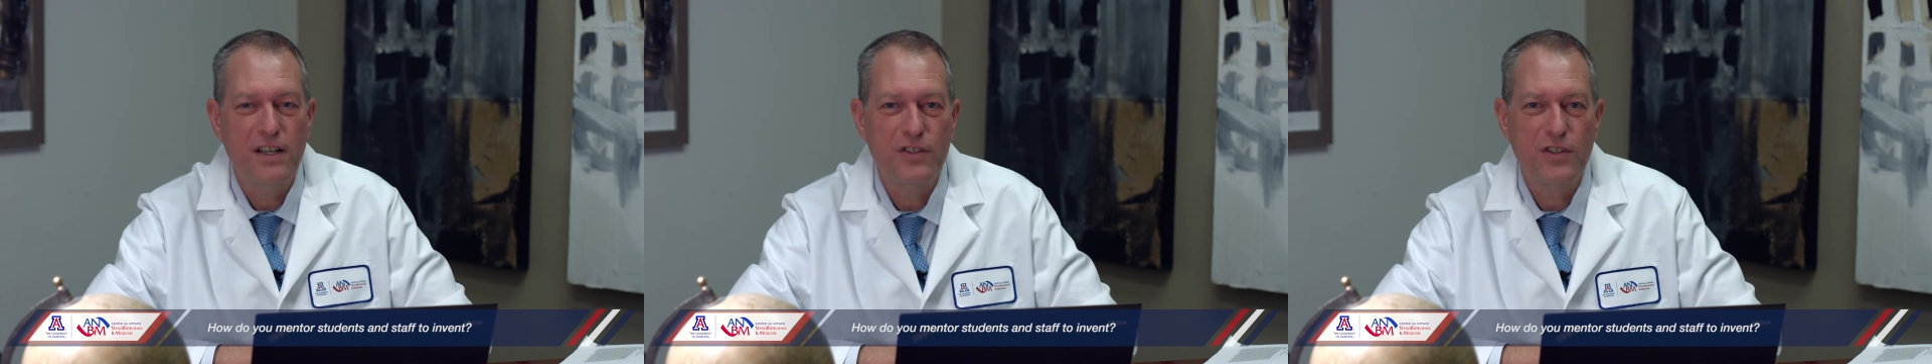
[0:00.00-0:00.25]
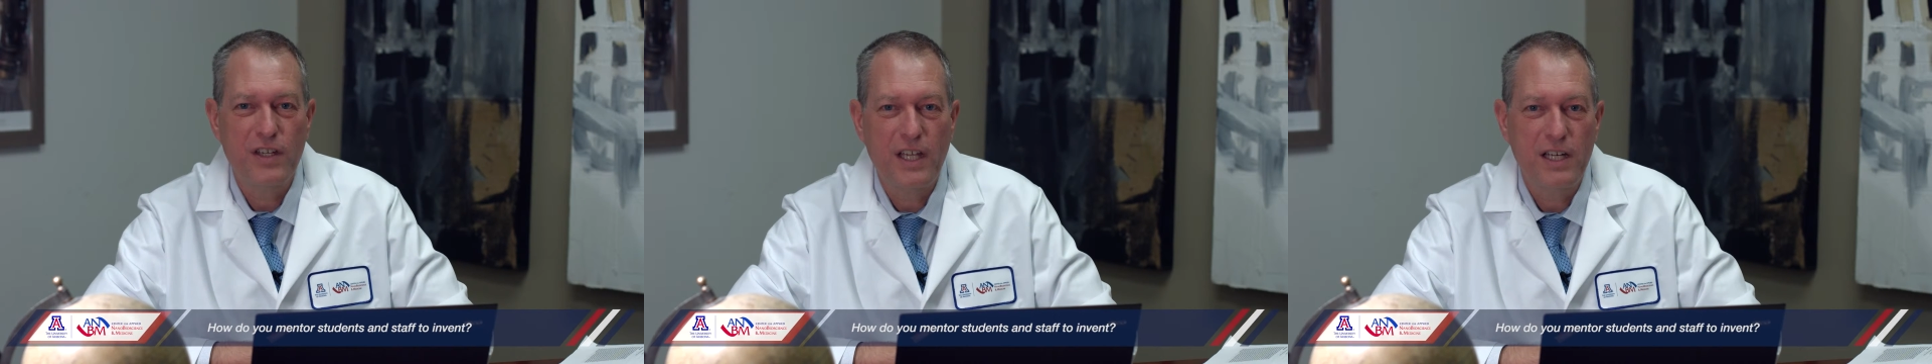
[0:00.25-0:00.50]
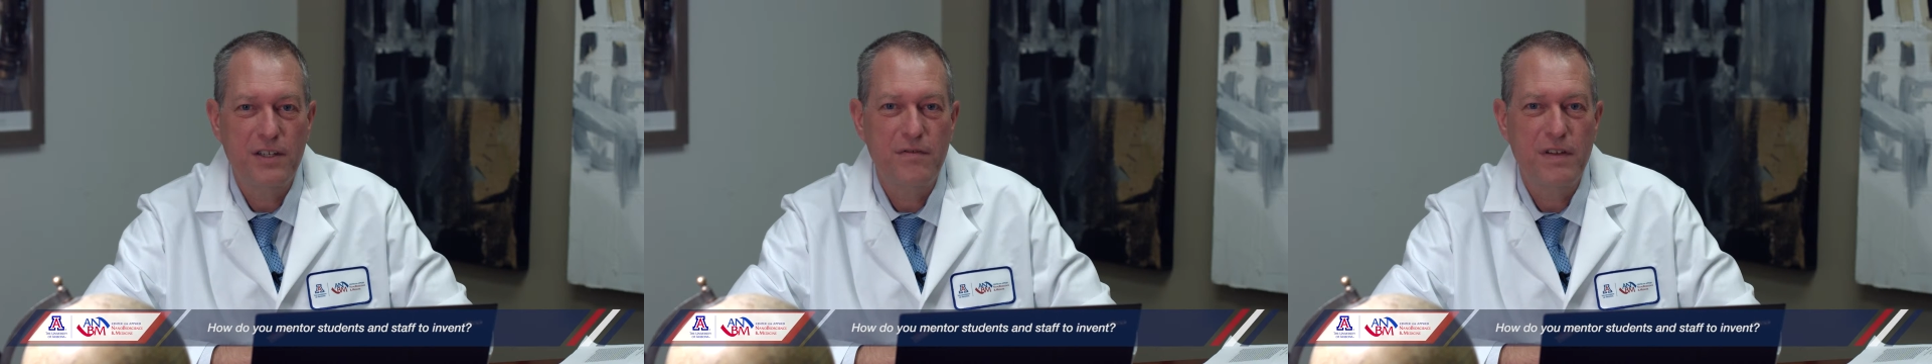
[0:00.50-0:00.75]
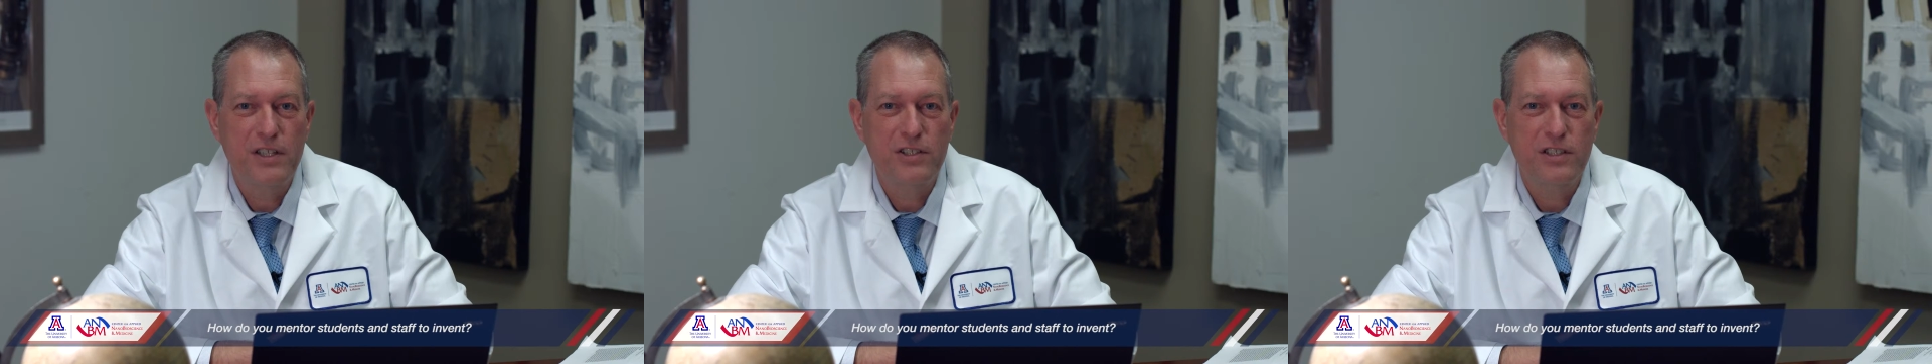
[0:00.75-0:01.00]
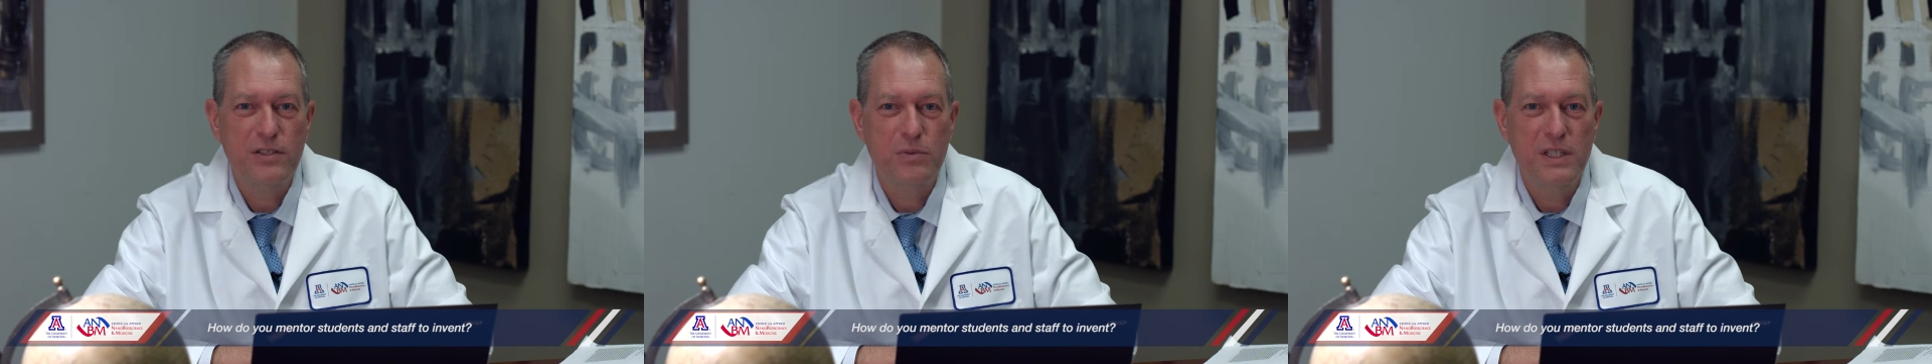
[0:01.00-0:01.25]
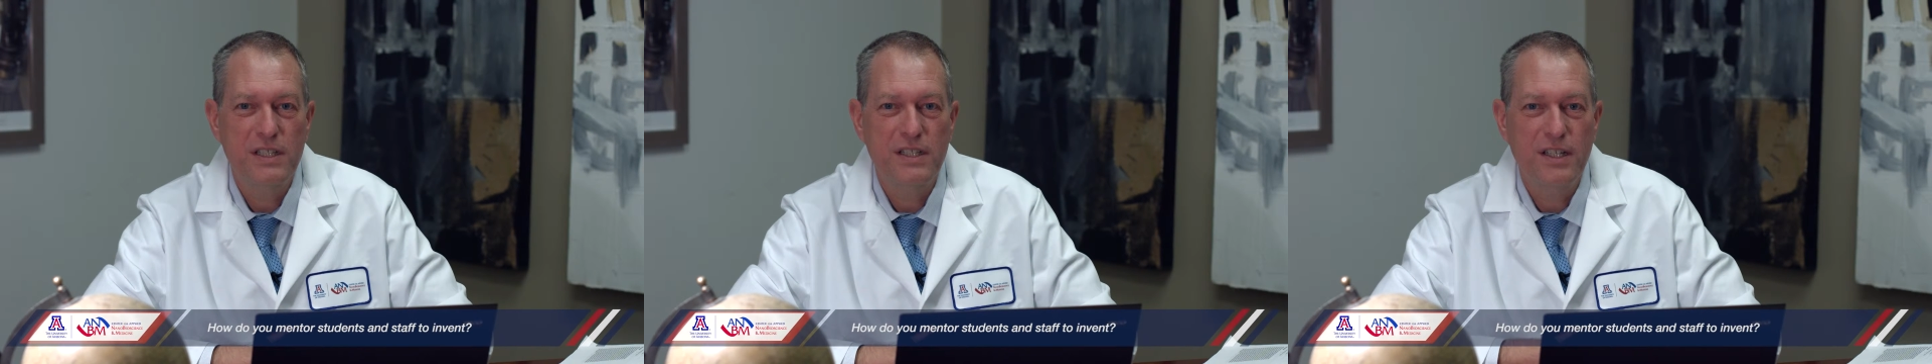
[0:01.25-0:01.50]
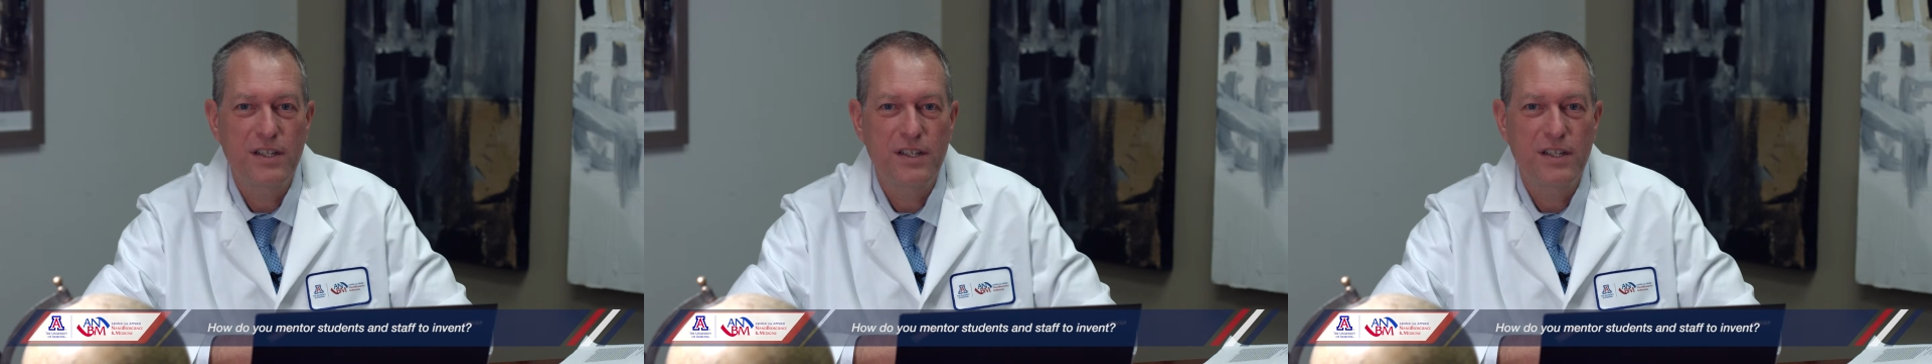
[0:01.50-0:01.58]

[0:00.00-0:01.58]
serial invention within the